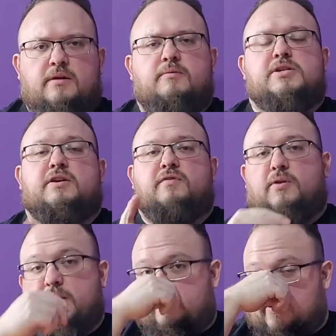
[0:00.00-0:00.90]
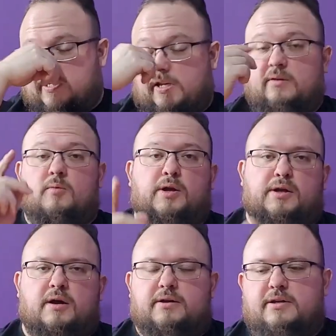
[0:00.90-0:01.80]
which I've only ever seen in
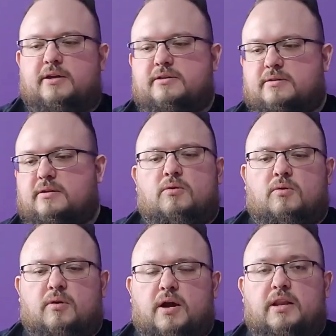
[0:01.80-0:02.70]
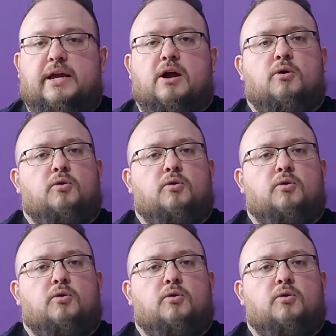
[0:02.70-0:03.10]
one contest, or like a